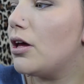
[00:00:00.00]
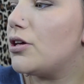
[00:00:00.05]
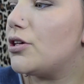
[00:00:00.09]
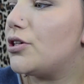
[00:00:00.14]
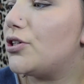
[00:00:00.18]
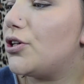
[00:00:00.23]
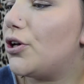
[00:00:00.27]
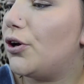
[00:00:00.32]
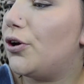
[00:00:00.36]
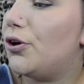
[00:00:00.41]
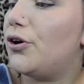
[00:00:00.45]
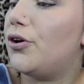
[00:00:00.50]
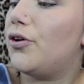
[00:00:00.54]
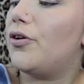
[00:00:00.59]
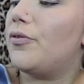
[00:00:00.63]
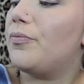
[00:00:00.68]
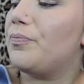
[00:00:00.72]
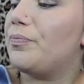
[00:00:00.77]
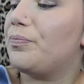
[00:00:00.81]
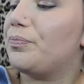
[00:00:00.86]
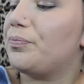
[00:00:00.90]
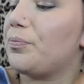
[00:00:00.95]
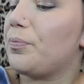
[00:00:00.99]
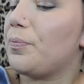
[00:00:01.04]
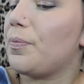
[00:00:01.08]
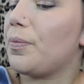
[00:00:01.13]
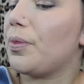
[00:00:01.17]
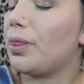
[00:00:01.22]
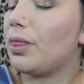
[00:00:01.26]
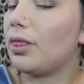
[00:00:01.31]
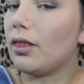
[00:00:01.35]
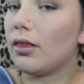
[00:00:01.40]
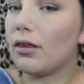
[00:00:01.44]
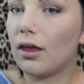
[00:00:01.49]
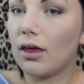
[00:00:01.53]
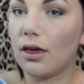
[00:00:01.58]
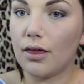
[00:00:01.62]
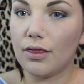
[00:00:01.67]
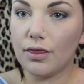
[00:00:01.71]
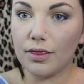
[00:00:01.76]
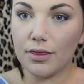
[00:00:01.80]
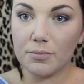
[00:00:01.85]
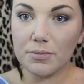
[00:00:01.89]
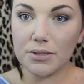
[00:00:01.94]
So
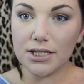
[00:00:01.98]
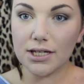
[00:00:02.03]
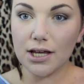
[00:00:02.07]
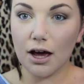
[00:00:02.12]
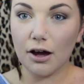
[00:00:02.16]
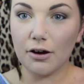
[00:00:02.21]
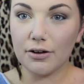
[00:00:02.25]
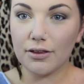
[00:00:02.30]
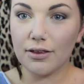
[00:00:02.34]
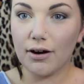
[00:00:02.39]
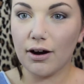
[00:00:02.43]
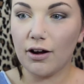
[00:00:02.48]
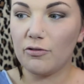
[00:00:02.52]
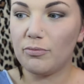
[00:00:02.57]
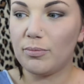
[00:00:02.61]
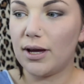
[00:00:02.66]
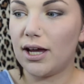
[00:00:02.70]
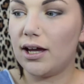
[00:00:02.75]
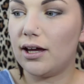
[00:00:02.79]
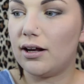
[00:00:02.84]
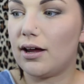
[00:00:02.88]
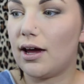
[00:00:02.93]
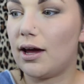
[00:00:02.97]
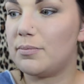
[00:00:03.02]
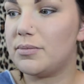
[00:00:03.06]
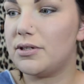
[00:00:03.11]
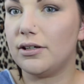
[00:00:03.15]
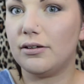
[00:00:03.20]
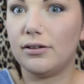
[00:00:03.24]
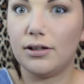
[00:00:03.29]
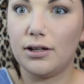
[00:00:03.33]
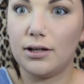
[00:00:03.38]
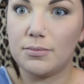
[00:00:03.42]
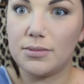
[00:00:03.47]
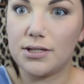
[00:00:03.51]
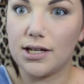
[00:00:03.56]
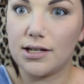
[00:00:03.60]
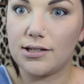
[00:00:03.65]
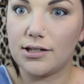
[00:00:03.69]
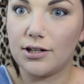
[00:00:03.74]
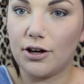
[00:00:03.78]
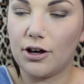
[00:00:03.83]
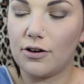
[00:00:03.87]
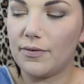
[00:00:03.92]
the mascara that I've been absolutely
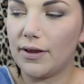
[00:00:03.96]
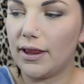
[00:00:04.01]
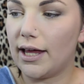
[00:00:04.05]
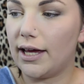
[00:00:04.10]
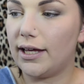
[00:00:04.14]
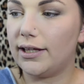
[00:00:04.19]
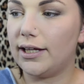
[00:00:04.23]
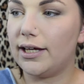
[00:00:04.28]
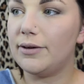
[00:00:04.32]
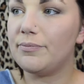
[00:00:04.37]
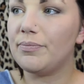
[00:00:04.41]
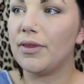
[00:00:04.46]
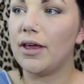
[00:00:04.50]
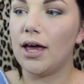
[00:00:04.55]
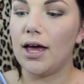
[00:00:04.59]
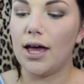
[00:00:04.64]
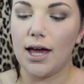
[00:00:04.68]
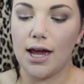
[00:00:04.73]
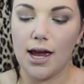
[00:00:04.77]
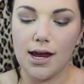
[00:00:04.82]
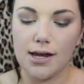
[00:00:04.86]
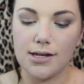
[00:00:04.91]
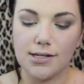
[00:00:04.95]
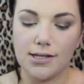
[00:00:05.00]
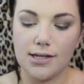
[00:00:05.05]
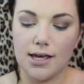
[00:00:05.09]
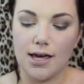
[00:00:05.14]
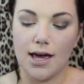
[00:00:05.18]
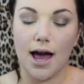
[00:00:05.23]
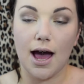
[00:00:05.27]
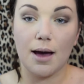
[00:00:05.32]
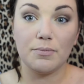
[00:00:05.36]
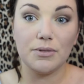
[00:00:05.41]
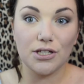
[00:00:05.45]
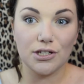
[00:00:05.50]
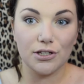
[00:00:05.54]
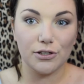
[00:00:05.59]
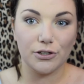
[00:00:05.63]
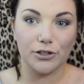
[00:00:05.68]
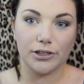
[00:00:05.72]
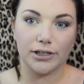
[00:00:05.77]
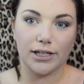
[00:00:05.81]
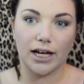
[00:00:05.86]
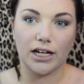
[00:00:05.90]
obsessing over lately is the
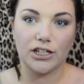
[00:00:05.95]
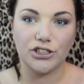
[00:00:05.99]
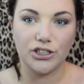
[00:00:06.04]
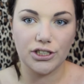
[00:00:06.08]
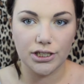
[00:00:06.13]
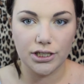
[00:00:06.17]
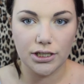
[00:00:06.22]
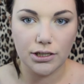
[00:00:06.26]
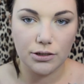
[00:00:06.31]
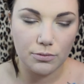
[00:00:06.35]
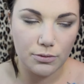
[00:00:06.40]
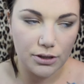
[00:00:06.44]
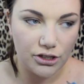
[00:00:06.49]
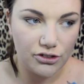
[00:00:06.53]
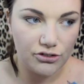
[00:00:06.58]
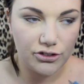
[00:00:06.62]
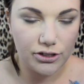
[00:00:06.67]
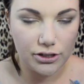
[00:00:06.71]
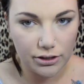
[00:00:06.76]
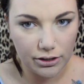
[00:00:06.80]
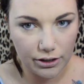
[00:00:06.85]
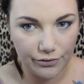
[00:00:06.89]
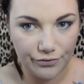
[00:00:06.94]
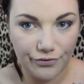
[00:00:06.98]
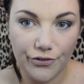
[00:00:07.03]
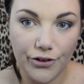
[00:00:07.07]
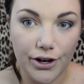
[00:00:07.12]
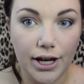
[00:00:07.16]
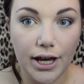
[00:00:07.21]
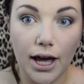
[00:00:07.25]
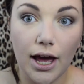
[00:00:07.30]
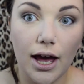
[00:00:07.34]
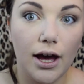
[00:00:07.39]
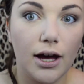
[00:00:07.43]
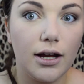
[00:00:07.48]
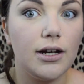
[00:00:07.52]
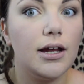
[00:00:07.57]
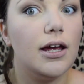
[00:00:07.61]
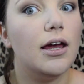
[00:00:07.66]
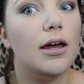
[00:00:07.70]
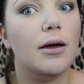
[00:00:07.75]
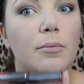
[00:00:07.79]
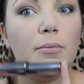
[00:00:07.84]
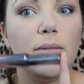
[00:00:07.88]
Absolute Lashes, which, don't freak out,
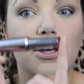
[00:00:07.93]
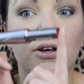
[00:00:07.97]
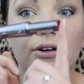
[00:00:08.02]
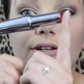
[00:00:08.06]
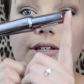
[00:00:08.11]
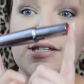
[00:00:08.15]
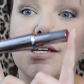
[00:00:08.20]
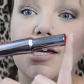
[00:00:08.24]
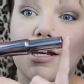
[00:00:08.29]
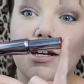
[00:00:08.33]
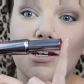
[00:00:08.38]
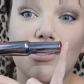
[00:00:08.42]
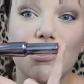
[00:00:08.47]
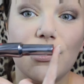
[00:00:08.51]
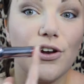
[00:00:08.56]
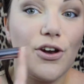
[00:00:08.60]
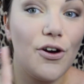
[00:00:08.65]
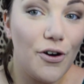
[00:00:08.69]
because it's